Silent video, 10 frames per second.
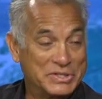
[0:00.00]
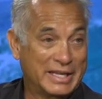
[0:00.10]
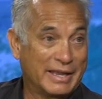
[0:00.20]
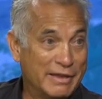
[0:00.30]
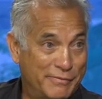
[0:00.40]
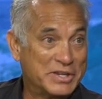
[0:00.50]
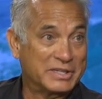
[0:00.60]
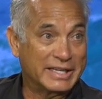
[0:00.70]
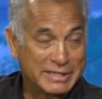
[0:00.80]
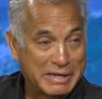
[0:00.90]
is they get,
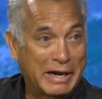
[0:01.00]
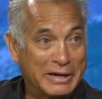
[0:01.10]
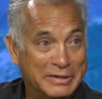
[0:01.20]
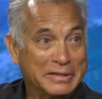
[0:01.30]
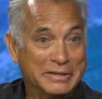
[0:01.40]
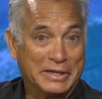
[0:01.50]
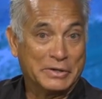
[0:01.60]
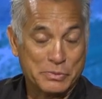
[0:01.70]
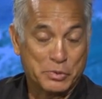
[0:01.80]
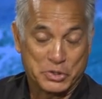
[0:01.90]
eventually get tired. You know,
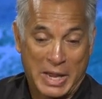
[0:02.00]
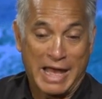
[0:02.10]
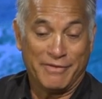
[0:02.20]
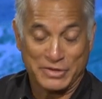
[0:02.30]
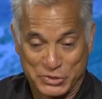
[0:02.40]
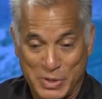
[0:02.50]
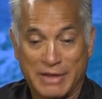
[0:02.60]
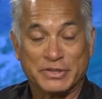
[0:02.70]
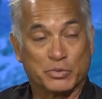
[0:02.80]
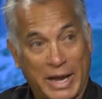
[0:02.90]
you, what you have is you
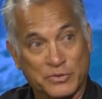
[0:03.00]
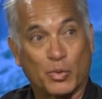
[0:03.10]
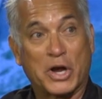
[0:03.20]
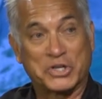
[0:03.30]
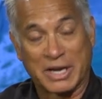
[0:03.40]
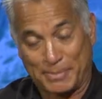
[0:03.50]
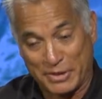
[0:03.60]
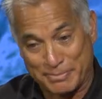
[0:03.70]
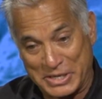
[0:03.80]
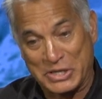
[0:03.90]
have these waves washing up on
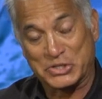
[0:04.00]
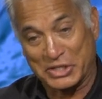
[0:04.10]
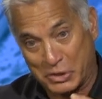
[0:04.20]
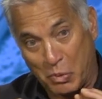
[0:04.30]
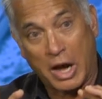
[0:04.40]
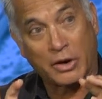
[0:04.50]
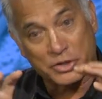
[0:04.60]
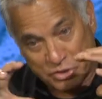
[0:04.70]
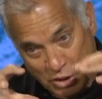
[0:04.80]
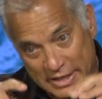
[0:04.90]
the beach, and then the water
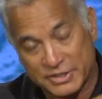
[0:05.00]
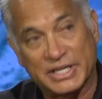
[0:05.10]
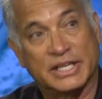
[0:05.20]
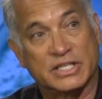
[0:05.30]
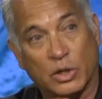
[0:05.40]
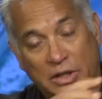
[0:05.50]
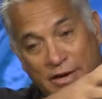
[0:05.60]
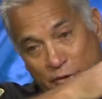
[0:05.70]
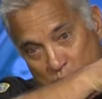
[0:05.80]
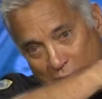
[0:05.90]
is trying to seek its own
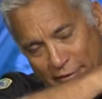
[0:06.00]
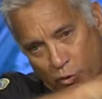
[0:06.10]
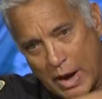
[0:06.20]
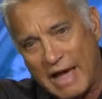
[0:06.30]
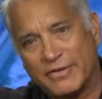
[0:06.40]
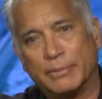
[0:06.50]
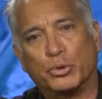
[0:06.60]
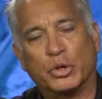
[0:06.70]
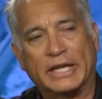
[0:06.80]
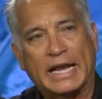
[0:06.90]
level, so you have gravity
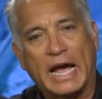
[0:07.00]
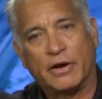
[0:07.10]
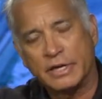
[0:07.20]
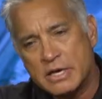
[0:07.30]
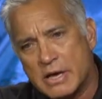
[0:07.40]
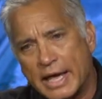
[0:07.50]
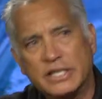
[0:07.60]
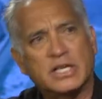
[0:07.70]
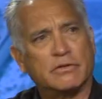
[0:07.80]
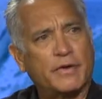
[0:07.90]
pulling it out, and
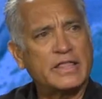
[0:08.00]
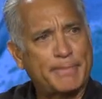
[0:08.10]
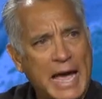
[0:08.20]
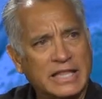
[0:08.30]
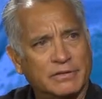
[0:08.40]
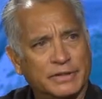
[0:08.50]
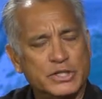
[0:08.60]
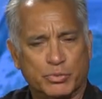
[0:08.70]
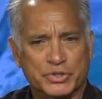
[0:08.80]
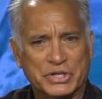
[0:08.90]
it's going to find the path of
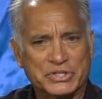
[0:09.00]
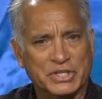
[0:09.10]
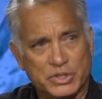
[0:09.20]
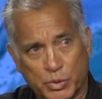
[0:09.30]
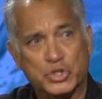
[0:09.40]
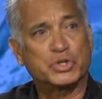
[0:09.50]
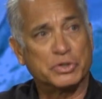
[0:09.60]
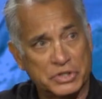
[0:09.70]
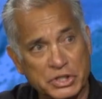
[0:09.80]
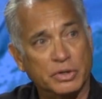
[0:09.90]
least resistance, which
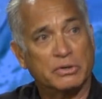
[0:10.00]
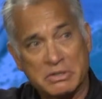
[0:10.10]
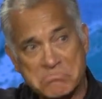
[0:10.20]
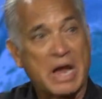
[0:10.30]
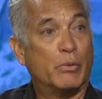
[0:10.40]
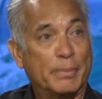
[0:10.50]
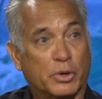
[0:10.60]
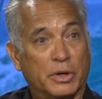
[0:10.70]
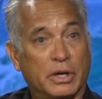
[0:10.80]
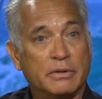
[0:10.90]
turns into a rip
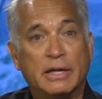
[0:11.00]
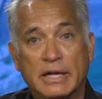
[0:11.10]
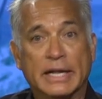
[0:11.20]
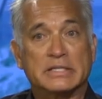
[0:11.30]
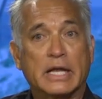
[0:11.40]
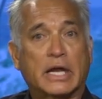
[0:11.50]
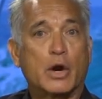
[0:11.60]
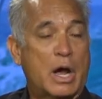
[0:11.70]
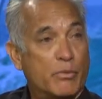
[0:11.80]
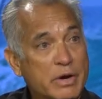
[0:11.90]
current. It's like
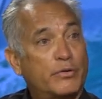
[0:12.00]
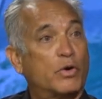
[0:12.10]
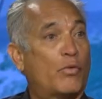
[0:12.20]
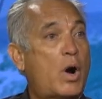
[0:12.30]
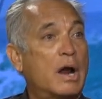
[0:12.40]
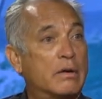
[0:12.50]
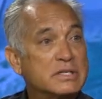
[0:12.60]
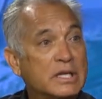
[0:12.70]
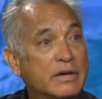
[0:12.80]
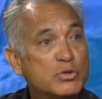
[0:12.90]
a, a river of water.
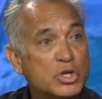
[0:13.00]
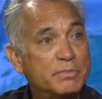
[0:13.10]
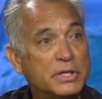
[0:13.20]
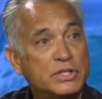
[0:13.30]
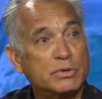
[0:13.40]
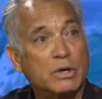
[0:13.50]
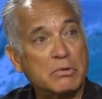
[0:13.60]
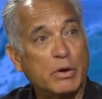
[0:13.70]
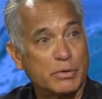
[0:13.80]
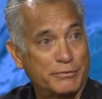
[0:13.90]
It's like if you jumped into a,
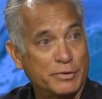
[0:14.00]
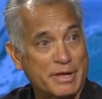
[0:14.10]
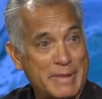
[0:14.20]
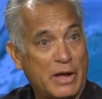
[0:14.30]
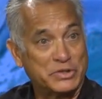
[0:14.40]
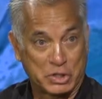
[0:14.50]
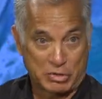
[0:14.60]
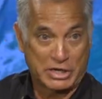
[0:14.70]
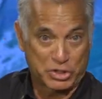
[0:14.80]
a river in the mountains and tried